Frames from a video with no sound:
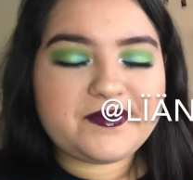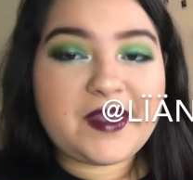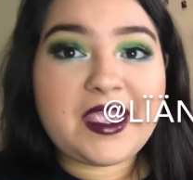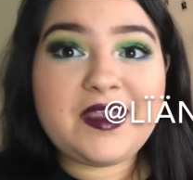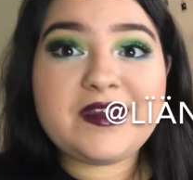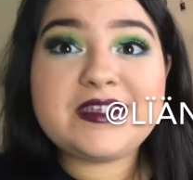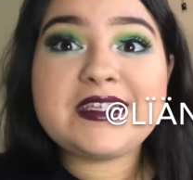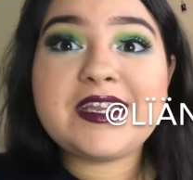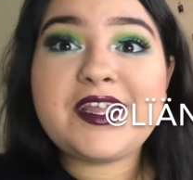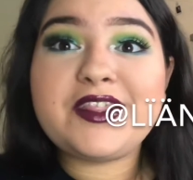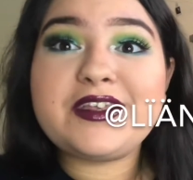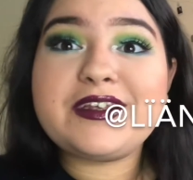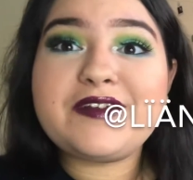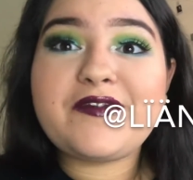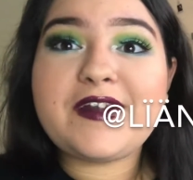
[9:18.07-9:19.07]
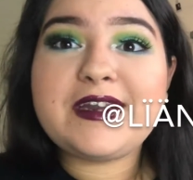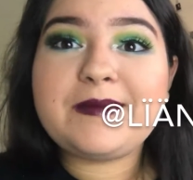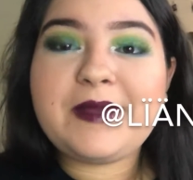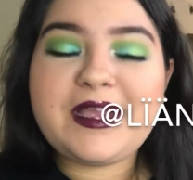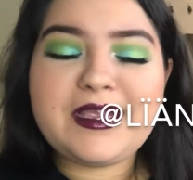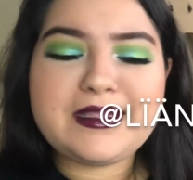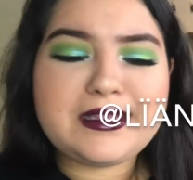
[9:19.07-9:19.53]
Here's another good friend of
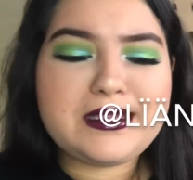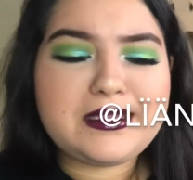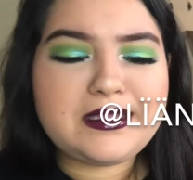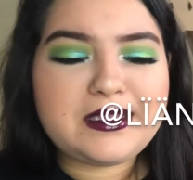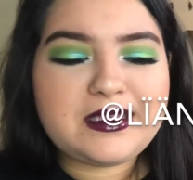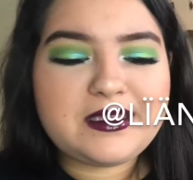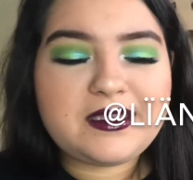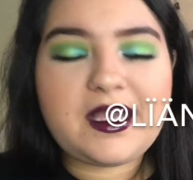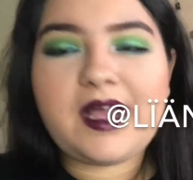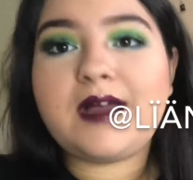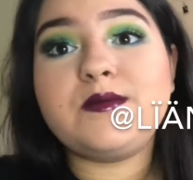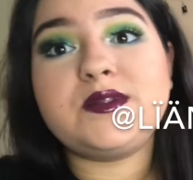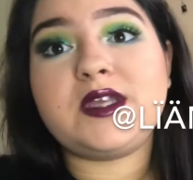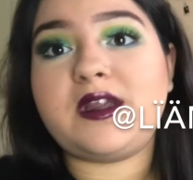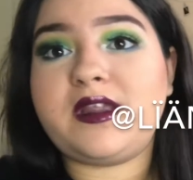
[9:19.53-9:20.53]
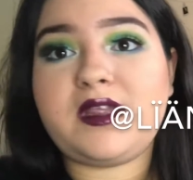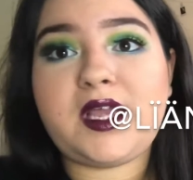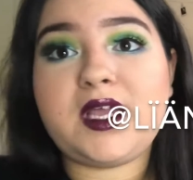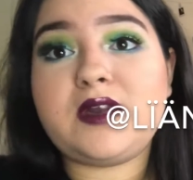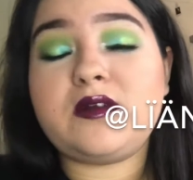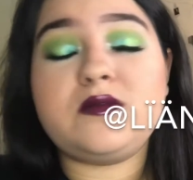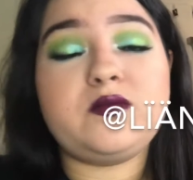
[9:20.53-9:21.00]
mine. I'm sorry,
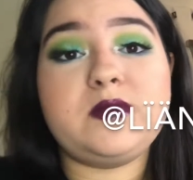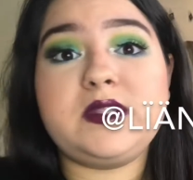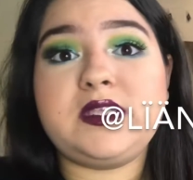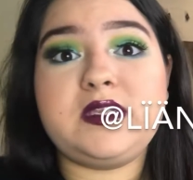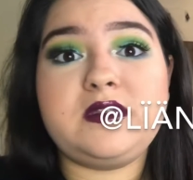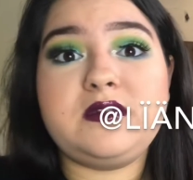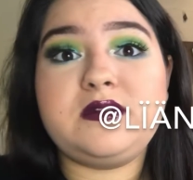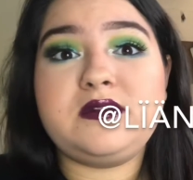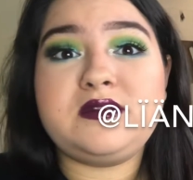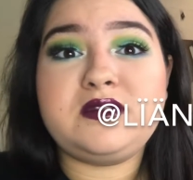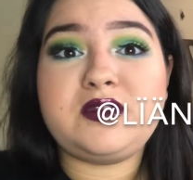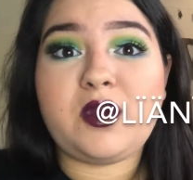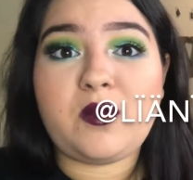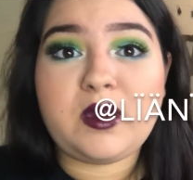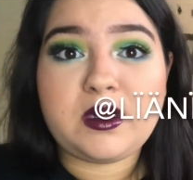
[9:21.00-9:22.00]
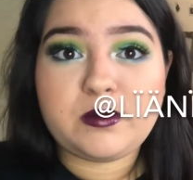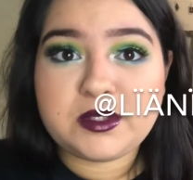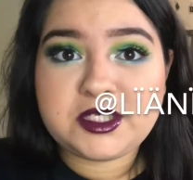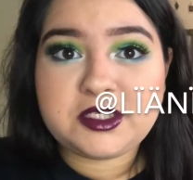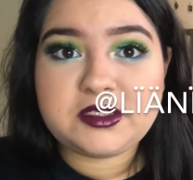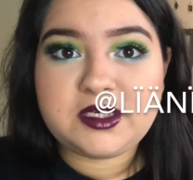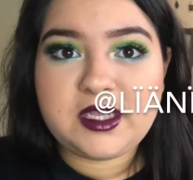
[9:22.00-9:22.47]
I really don't want to
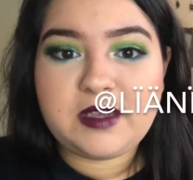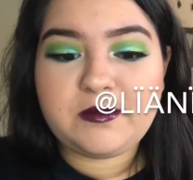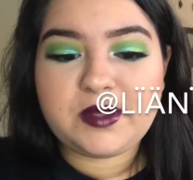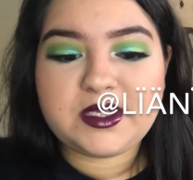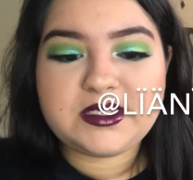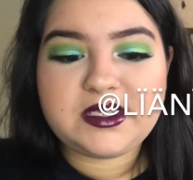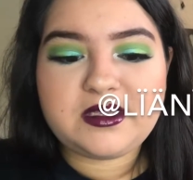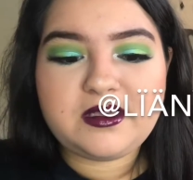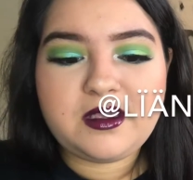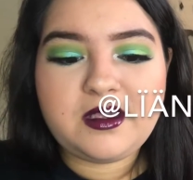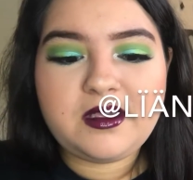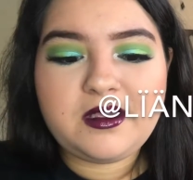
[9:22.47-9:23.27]
butcher your name, but is it